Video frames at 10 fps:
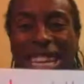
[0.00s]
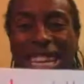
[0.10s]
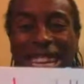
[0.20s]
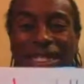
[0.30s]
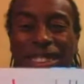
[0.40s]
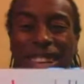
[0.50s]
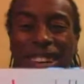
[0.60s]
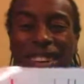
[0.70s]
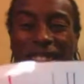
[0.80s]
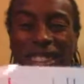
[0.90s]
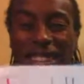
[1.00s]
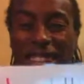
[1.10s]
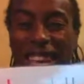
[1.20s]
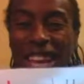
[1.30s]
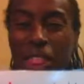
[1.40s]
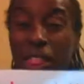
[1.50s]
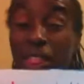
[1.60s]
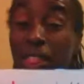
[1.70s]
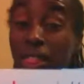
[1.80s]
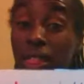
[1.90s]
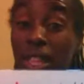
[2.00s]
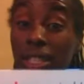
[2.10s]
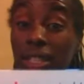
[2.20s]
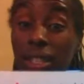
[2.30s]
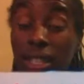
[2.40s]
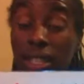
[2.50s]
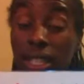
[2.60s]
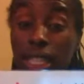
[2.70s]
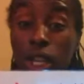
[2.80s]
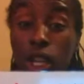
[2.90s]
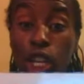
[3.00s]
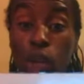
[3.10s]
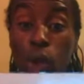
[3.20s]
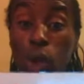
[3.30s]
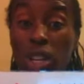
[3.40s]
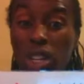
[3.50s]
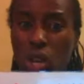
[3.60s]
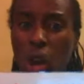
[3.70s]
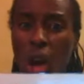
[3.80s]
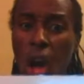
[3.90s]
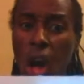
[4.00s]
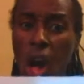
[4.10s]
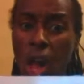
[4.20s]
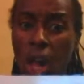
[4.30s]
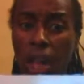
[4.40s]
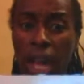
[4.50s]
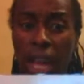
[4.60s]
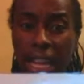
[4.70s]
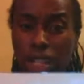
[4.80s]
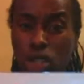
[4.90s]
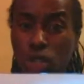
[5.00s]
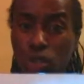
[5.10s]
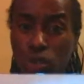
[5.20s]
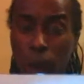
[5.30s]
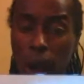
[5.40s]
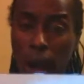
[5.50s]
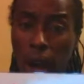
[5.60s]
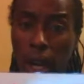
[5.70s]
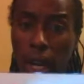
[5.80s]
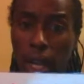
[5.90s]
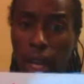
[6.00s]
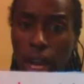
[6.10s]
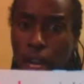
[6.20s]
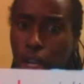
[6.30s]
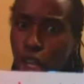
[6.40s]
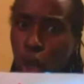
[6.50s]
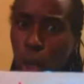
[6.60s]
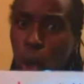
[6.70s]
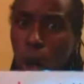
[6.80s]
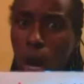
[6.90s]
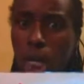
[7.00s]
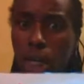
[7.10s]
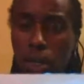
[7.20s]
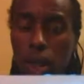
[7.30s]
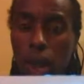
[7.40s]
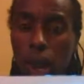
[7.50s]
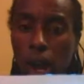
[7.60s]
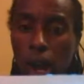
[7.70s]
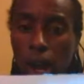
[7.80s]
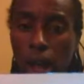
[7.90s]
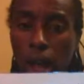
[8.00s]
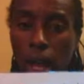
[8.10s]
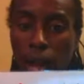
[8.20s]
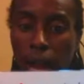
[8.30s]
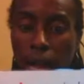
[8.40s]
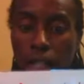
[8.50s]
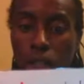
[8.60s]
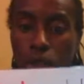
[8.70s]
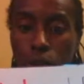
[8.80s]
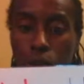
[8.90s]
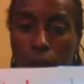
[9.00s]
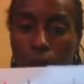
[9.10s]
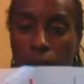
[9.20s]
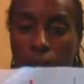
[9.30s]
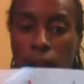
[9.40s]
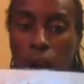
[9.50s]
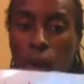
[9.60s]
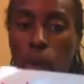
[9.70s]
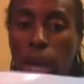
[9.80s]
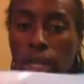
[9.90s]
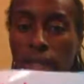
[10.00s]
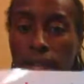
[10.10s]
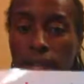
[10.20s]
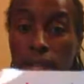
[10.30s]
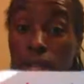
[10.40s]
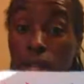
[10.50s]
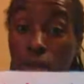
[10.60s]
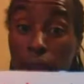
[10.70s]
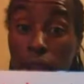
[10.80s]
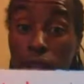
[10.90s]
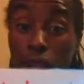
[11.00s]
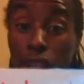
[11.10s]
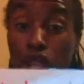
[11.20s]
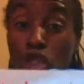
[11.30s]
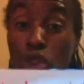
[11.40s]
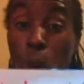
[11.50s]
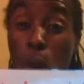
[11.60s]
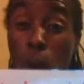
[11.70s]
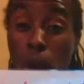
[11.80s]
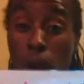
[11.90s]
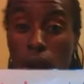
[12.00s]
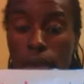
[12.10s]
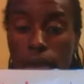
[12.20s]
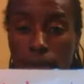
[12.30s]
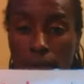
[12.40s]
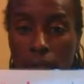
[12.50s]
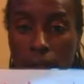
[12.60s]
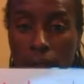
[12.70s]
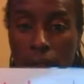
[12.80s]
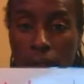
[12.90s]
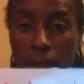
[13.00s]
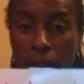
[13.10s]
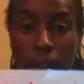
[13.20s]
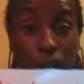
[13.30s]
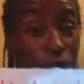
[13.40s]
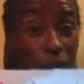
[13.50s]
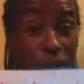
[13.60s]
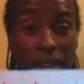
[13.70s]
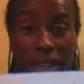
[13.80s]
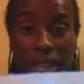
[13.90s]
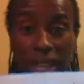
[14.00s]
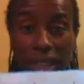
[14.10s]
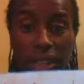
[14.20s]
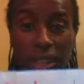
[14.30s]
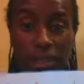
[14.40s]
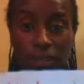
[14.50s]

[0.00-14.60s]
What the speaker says: Here we go. This sentence is, you're tall and strong. You're tall and strong. What does the contraction your mean? You have 5 seconds.